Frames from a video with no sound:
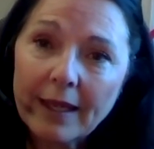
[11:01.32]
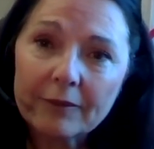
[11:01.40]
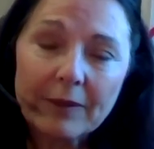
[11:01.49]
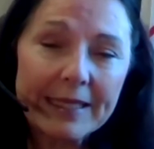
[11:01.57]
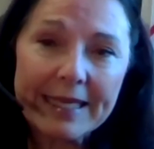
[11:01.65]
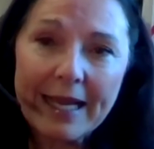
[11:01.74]

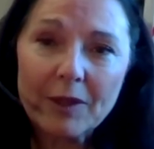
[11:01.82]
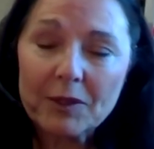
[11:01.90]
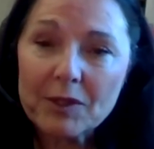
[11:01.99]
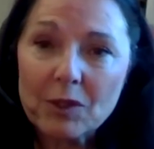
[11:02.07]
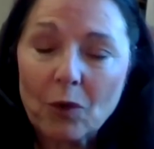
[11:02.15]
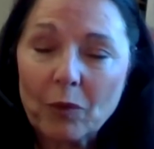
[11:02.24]
Right now,
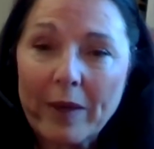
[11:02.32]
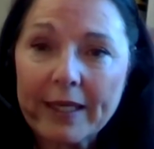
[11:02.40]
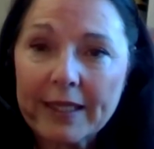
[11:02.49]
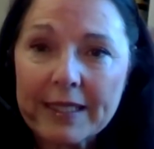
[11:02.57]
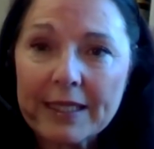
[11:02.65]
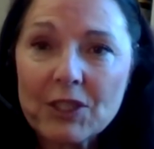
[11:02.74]
there's no
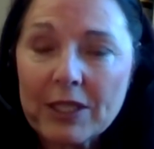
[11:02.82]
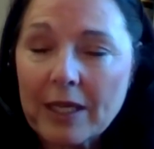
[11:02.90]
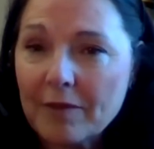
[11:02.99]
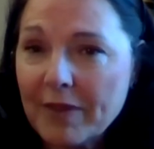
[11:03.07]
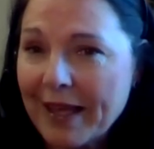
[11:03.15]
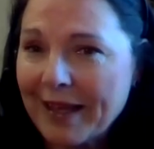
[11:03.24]
recognition
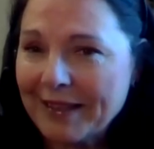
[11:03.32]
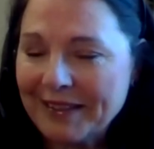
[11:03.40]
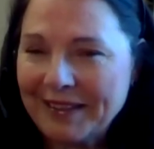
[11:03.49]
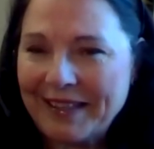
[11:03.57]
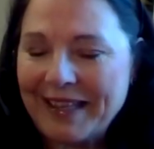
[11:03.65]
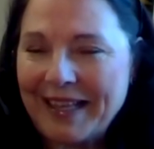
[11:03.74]
of that
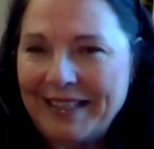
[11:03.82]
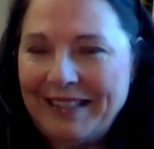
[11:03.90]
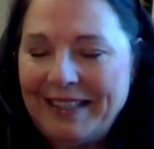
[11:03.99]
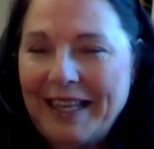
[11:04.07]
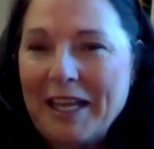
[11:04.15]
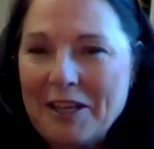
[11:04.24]

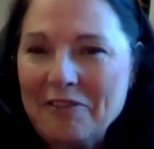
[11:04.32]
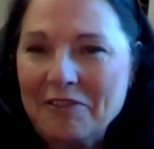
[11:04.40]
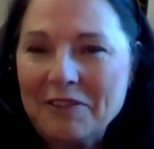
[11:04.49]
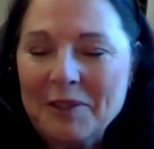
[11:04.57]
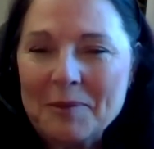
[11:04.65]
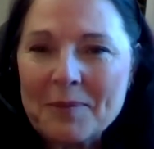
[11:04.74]
life.
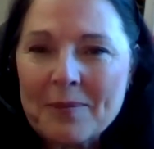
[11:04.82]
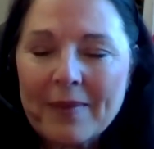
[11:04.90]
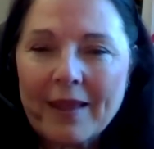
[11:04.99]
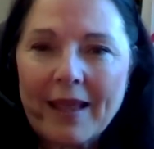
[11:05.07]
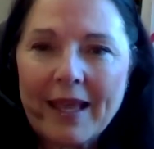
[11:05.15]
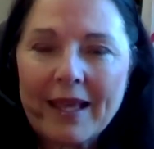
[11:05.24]

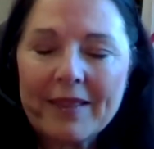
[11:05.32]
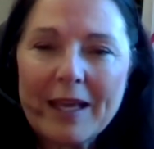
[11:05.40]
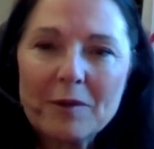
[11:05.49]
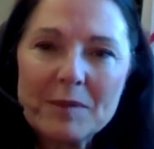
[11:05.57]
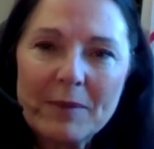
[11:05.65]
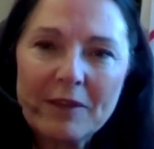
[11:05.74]
And that
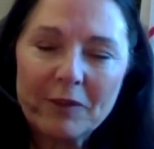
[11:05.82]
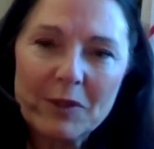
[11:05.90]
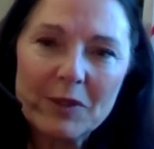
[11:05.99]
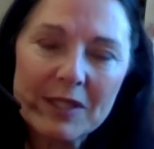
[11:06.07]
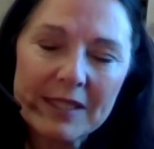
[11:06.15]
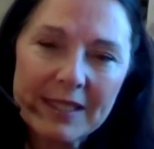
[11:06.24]
was my
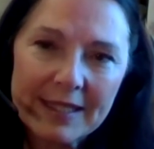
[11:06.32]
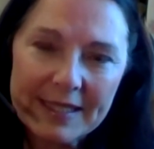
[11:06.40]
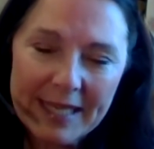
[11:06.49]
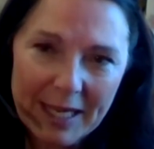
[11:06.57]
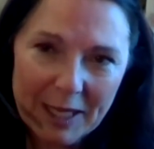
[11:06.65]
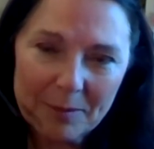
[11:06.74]
first
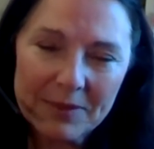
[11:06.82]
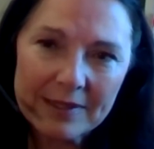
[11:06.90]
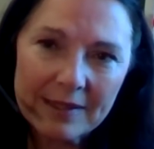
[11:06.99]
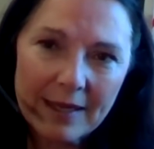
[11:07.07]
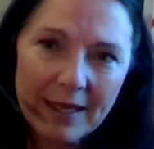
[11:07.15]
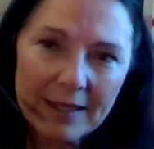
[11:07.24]
attempt
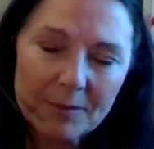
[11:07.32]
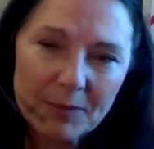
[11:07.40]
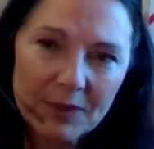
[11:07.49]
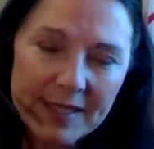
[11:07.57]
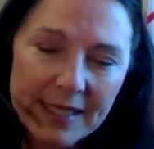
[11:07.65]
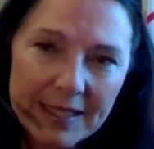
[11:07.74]
at
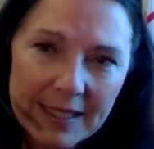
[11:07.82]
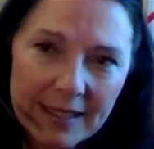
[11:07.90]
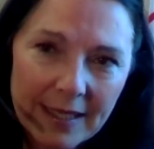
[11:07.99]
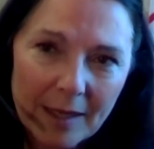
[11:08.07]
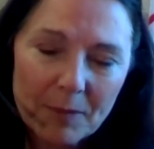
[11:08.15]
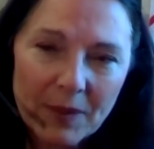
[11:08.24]

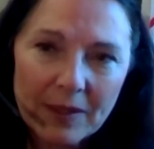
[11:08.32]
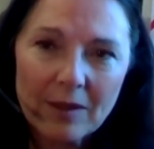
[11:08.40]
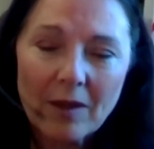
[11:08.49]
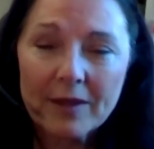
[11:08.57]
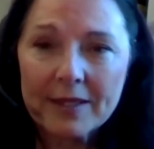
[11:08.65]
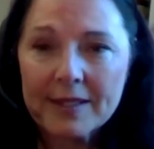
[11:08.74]
presenting a bill
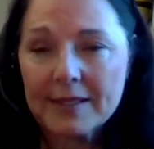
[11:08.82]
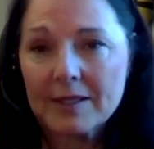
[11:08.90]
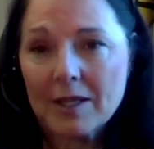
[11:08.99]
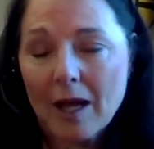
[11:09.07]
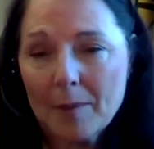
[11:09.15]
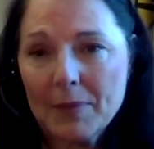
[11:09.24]
on this
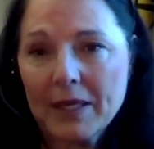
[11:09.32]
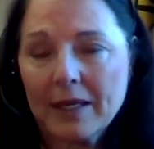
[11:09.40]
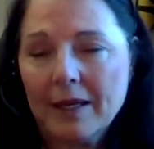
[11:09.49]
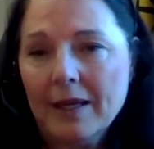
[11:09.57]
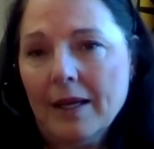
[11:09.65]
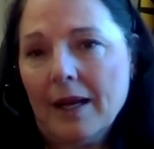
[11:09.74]
topic
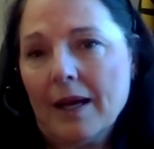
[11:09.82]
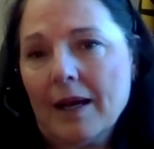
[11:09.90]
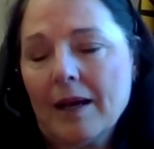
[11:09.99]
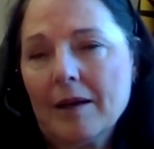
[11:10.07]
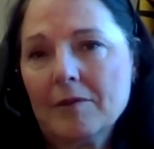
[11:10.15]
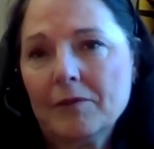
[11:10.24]

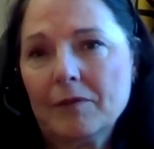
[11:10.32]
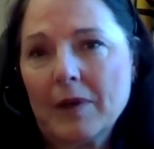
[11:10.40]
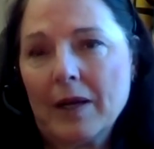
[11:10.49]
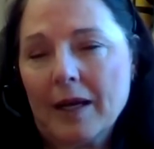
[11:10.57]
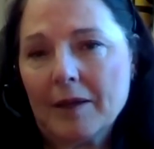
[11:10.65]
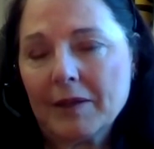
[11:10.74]
of
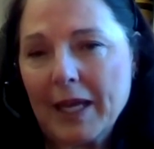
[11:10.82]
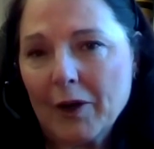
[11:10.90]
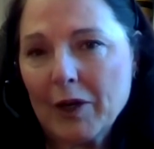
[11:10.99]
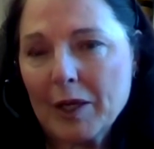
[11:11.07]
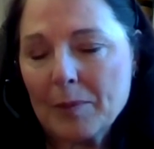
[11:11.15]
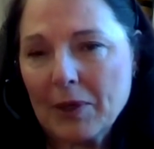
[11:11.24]

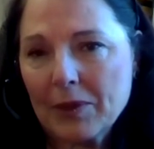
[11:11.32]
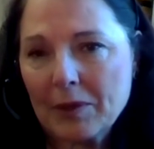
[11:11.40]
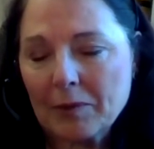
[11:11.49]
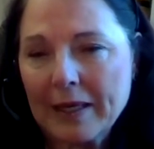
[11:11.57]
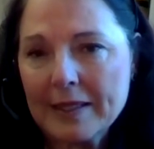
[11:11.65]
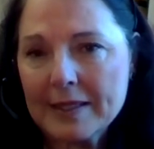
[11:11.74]
caring about the
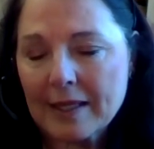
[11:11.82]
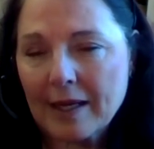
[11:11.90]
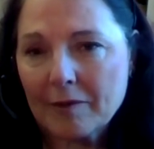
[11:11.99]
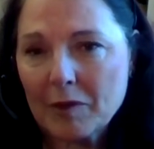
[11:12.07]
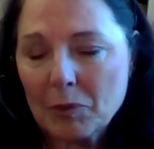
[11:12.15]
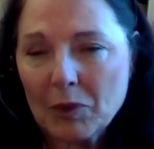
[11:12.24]
rights
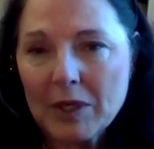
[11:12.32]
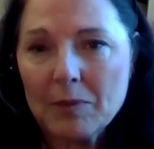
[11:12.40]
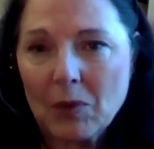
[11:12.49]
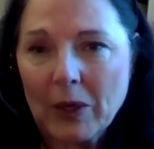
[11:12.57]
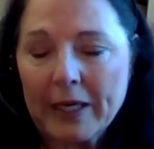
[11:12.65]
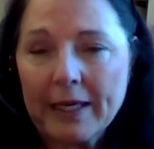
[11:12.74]
of the
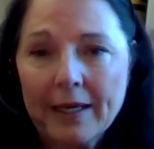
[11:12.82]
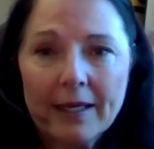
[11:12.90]
preborn.